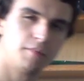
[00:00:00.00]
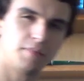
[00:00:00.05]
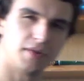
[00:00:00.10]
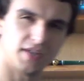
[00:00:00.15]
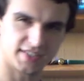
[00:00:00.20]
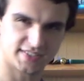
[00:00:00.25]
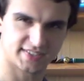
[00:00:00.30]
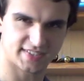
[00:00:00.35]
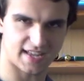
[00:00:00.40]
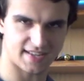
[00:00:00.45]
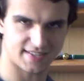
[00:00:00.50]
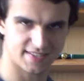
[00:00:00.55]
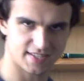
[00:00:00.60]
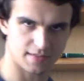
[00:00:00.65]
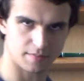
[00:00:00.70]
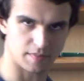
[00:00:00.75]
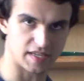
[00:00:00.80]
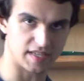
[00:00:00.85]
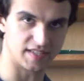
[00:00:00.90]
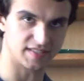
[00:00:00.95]
per
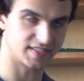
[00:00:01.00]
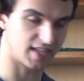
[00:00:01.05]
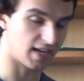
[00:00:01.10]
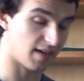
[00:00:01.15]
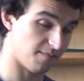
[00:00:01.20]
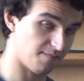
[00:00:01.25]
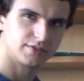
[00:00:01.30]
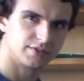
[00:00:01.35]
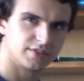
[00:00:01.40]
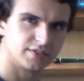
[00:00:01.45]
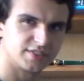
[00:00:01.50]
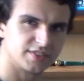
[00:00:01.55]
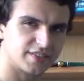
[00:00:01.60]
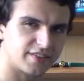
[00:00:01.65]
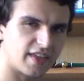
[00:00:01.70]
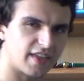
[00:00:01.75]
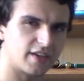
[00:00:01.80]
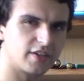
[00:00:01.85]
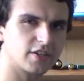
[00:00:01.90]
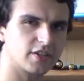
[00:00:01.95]
centimetre. So
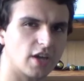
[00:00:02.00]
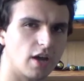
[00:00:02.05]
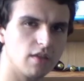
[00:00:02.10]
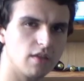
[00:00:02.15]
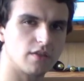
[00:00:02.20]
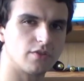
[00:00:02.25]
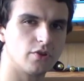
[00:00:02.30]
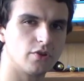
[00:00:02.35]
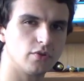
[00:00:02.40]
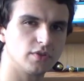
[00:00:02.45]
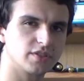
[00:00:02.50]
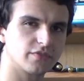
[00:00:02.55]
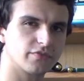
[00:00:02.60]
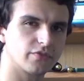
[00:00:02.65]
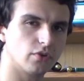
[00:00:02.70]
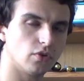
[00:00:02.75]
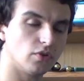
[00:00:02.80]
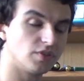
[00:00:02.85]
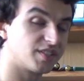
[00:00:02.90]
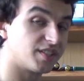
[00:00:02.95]
there you go then, who would have
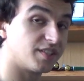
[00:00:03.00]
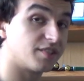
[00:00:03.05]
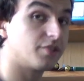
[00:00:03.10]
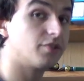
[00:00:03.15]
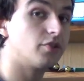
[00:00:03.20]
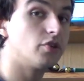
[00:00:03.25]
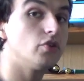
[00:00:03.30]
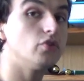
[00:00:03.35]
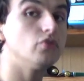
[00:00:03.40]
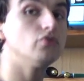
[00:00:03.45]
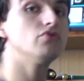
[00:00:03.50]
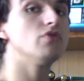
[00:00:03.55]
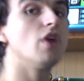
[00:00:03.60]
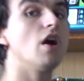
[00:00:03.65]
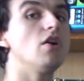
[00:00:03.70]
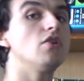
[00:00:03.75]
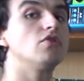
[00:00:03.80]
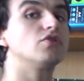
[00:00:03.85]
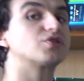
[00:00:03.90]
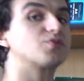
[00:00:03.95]
thought it? And who
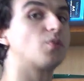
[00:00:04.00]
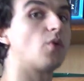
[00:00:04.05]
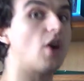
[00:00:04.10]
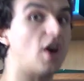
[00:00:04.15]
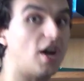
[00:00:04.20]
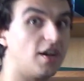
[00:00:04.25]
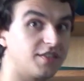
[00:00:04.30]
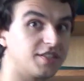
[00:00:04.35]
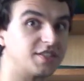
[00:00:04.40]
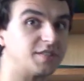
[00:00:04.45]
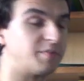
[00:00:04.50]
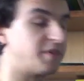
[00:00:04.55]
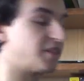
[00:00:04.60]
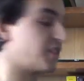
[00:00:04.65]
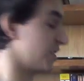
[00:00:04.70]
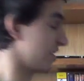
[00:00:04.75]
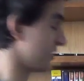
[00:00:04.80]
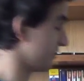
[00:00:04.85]
knows what other species